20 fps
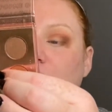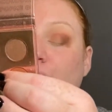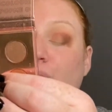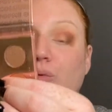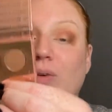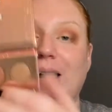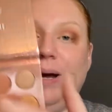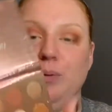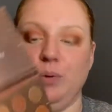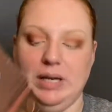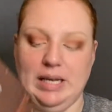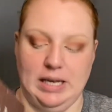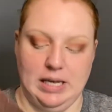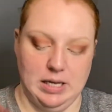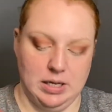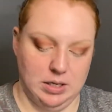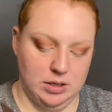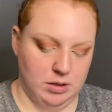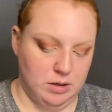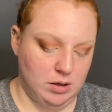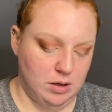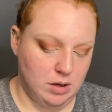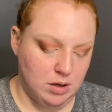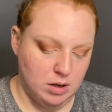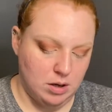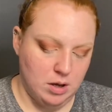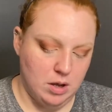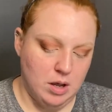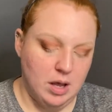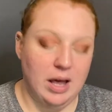Rowdy.
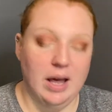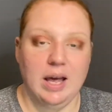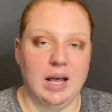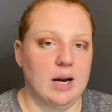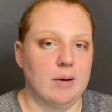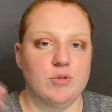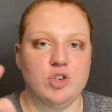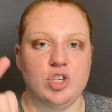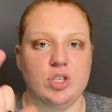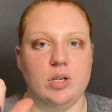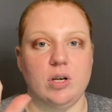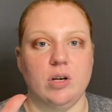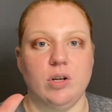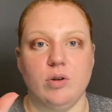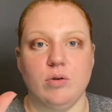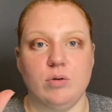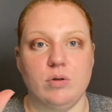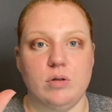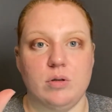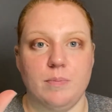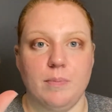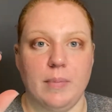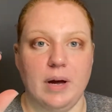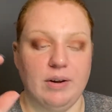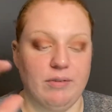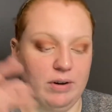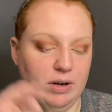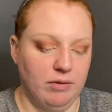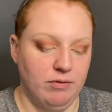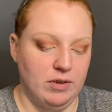And I'm just going to use my
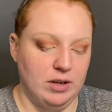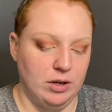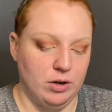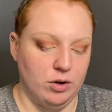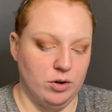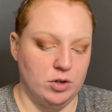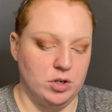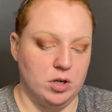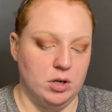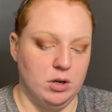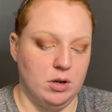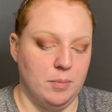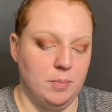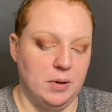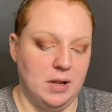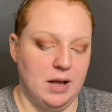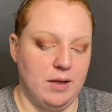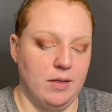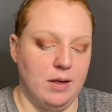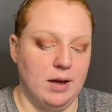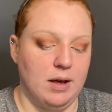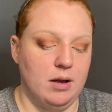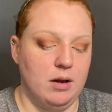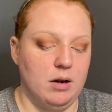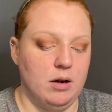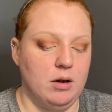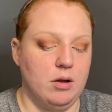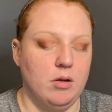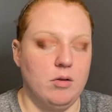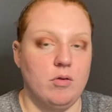ring finger to apply that.
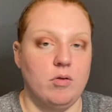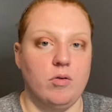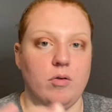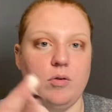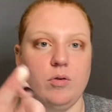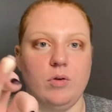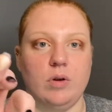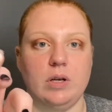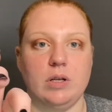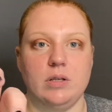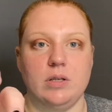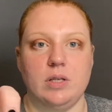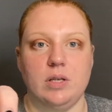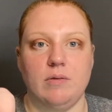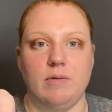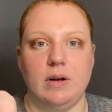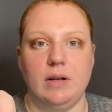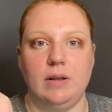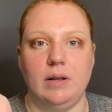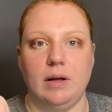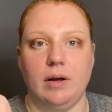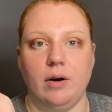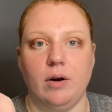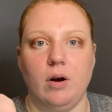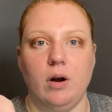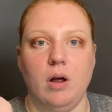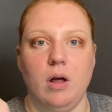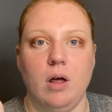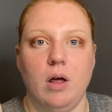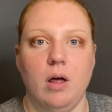So you can see right
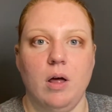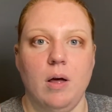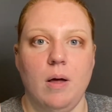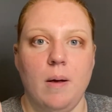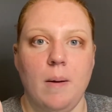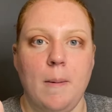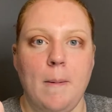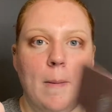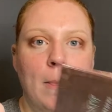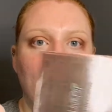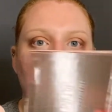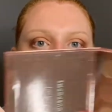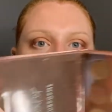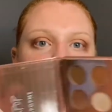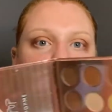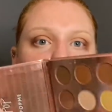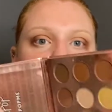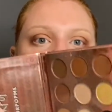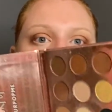there, that's what